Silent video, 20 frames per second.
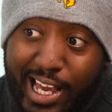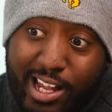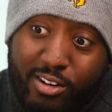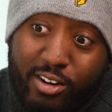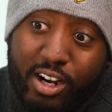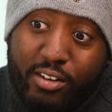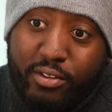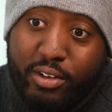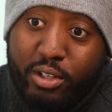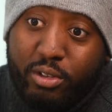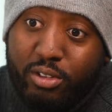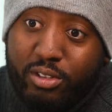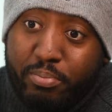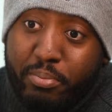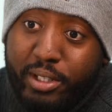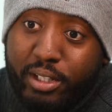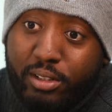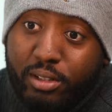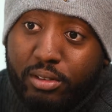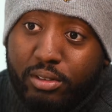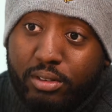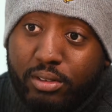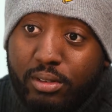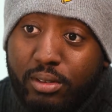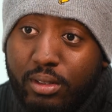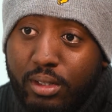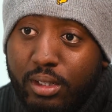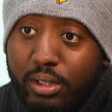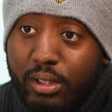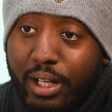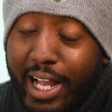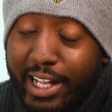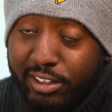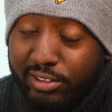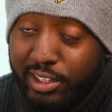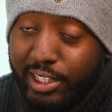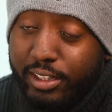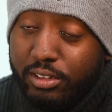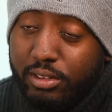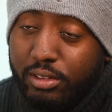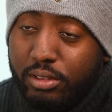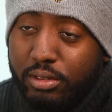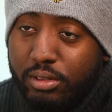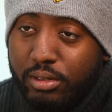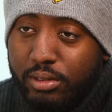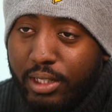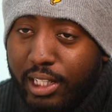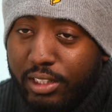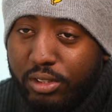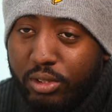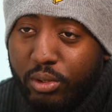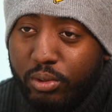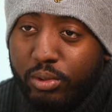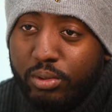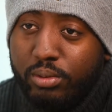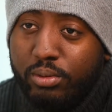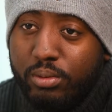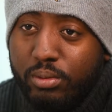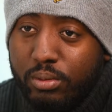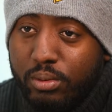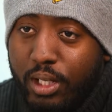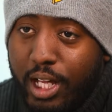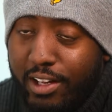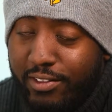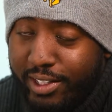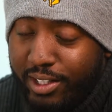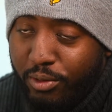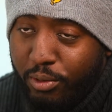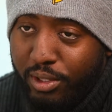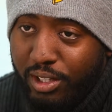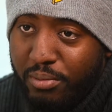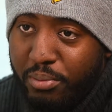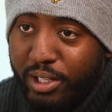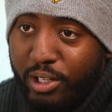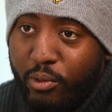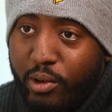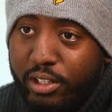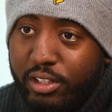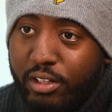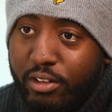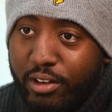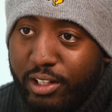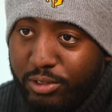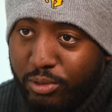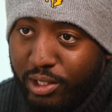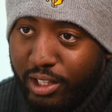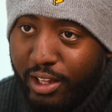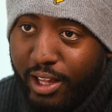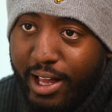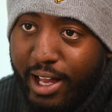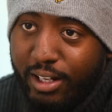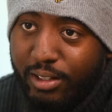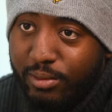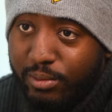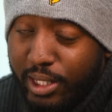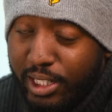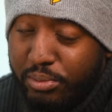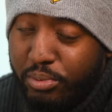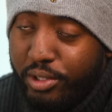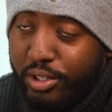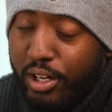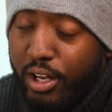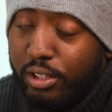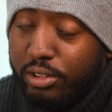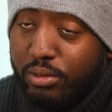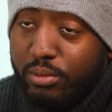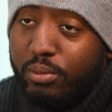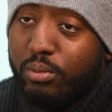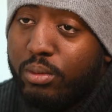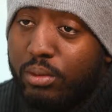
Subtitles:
I don't ever use beakers. I use lasers, that's cool. I have like a really big wind tunnel that's really loud, that's pretty awesome.